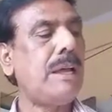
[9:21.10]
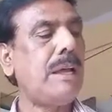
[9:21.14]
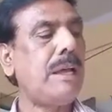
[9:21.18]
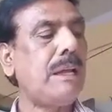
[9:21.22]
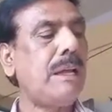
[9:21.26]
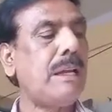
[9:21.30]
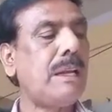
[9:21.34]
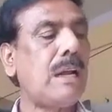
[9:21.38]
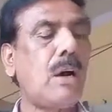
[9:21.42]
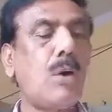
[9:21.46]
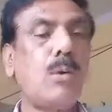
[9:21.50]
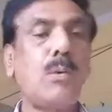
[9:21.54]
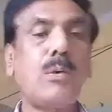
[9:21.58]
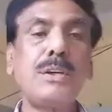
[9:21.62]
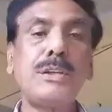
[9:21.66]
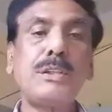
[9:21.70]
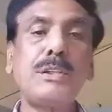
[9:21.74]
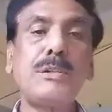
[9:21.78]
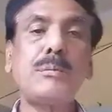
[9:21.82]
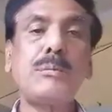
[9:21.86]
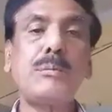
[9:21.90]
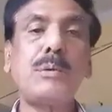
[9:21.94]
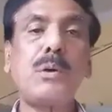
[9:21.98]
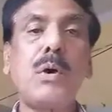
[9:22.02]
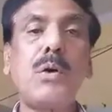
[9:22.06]
Now, what is
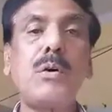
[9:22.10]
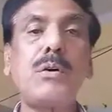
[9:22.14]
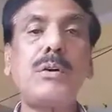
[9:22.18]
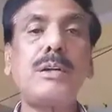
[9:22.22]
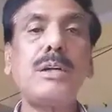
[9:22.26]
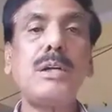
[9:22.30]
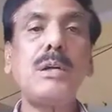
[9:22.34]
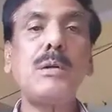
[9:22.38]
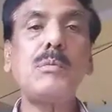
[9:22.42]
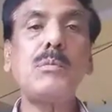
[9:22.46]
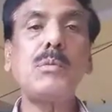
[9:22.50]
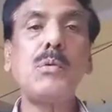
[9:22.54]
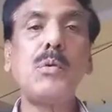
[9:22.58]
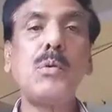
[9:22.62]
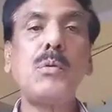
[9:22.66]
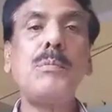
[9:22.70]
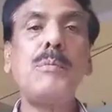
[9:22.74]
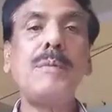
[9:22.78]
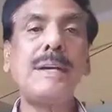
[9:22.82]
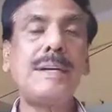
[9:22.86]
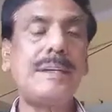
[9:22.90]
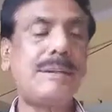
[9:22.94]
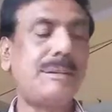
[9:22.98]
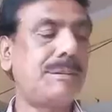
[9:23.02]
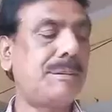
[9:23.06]
Brownian
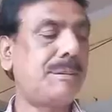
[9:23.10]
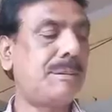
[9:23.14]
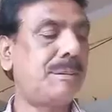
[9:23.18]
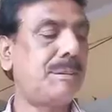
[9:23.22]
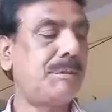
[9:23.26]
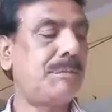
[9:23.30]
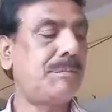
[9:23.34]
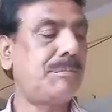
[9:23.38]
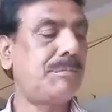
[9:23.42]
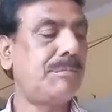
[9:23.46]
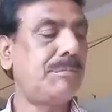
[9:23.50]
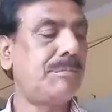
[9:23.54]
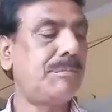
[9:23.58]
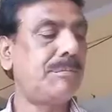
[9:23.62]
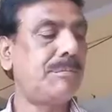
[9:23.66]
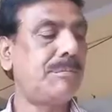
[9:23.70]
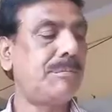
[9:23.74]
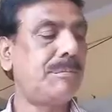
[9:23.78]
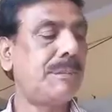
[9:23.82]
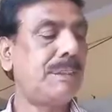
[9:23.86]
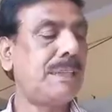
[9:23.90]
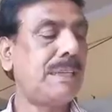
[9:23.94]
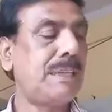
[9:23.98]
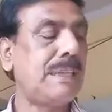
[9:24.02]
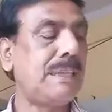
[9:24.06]
movement?
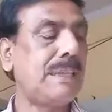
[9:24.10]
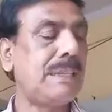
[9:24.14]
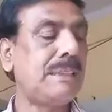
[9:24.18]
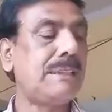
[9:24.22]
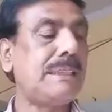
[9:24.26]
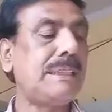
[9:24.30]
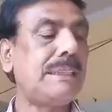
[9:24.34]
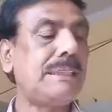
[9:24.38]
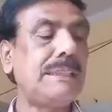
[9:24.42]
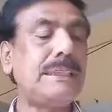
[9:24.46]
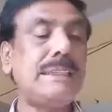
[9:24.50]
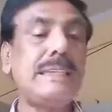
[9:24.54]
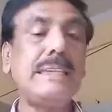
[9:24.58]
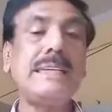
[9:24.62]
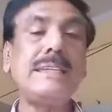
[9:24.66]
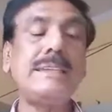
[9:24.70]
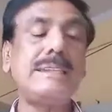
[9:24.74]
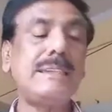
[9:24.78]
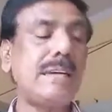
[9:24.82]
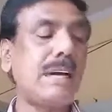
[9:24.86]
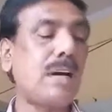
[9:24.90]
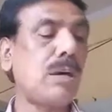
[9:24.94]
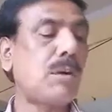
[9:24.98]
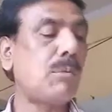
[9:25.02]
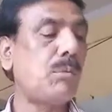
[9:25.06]
The
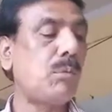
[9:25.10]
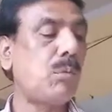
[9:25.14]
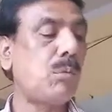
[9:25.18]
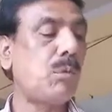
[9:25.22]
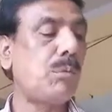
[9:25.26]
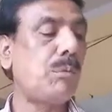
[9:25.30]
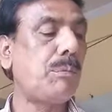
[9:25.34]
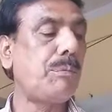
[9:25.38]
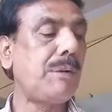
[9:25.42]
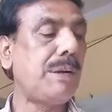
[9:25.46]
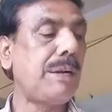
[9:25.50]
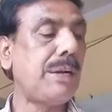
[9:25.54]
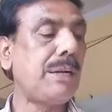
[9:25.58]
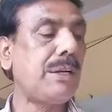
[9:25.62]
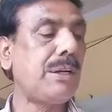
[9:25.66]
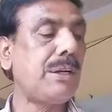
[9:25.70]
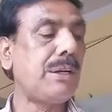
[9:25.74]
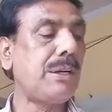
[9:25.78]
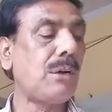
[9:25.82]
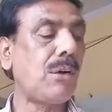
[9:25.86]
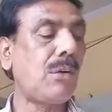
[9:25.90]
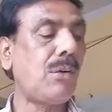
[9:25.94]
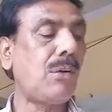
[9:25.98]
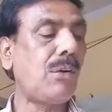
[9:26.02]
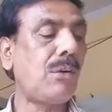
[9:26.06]
zigzag movement
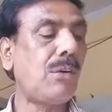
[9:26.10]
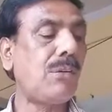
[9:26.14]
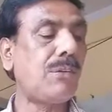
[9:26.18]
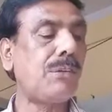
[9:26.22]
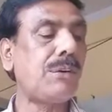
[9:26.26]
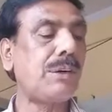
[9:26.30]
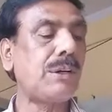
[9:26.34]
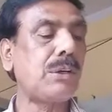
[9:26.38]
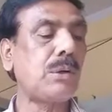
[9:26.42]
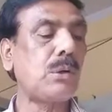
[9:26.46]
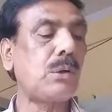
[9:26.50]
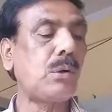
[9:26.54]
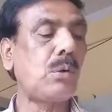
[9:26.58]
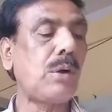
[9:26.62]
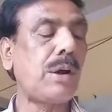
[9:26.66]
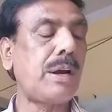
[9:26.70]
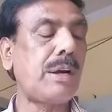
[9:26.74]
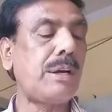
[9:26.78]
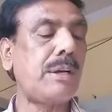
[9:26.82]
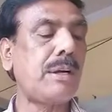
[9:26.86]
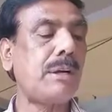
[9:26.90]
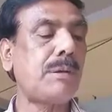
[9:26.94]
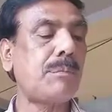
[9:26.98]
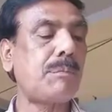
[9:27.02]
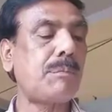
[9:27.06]
of a
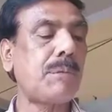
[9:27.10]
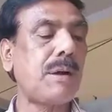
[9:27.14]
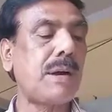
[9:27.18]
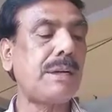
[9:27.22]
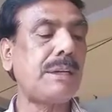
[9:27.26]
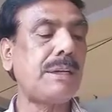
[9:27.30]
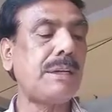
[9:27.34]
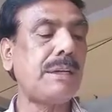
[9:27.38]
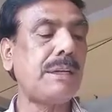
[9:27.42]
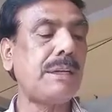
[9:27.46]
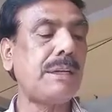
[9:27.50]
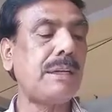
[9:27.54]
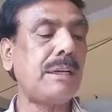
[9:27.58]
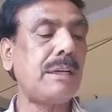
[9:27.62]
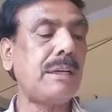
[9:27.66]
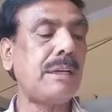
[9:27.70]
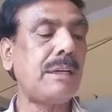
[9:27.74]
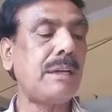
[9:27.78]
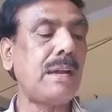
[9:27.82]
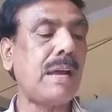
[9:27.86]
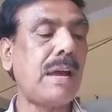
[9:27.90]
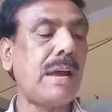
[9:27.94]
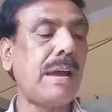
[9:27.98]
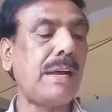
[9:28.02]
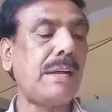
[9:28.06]
colloidal
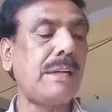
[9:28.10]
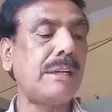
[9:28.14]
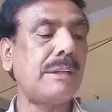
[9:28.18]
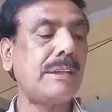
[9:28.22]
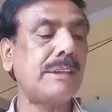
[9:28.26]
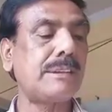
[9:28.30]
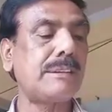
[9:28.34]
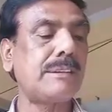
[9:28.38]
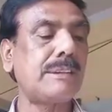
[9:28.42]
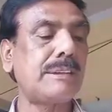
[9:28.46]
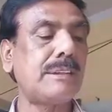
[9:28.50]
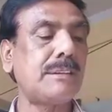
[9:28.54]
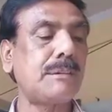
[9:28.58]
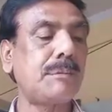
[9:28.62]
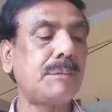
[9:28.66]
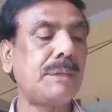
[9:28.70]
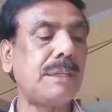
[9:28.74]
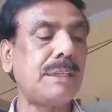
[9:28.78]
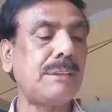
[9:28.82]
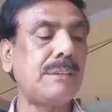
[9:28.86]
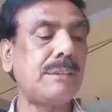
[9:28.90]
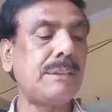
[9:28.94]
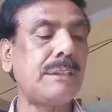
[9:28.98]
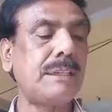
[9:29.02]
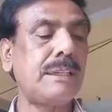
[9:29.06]
particle and the
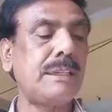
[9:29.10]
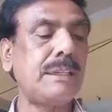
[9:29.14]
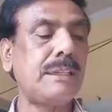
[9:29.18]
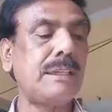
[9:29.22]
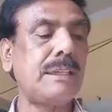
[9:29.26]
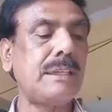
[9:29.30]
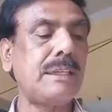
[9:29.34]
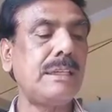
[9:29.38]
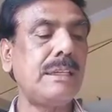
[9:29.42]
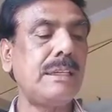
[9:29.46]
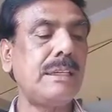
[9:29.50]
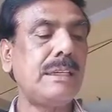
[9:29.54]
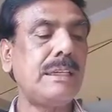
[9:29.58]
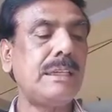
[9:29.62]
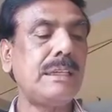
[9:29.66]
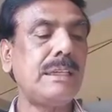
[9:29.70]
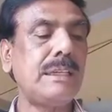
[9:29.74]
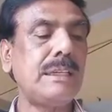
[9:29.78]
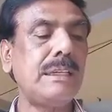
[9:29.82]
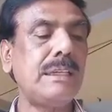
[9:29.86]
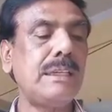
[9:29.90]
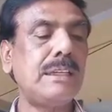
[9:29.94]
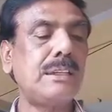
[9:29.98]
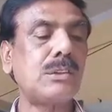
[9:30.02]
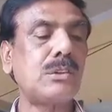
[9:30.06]
suspension
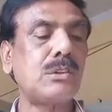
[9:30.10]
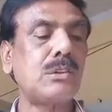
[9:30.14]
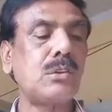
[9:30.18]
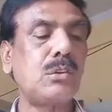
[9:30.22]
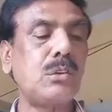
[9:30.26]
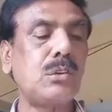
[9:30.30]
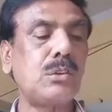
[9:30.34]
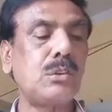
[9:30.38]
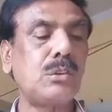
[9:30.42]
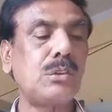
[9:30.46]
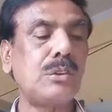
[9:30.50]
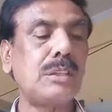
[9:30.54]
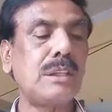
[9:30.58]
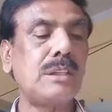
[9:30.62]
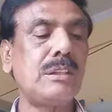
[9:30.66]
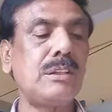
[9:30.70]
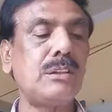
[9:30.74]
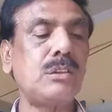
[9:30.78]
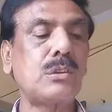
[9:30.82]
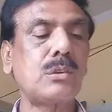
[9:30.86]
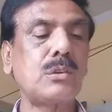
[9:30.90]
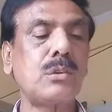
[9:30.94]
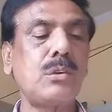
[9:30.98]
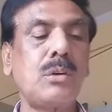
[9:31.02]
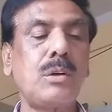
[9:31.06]
in a solution
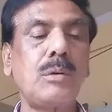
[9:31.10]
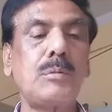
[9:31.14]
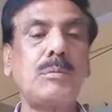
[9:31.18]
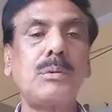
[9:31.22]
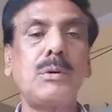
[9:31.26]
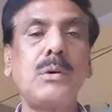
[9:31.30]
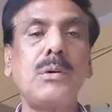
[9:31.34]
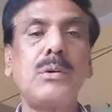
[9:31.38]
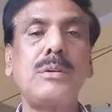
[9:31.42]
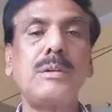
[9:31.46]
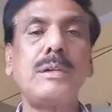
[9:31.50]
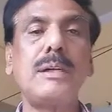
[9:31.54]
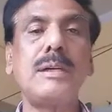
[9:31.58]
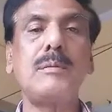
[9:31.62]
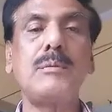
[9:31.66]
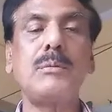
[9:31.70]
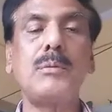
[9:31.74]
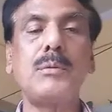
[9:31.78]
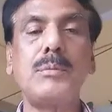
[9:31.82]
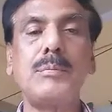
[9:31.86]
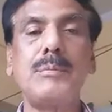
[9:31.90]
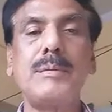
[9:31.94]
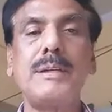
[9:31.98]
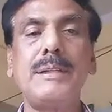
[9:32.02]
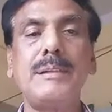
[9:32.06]
is called Brownian
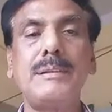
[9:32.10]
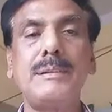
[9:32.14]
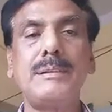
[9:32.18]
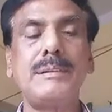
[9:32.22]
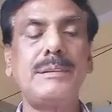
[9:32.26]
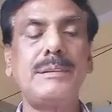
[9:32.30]
movement.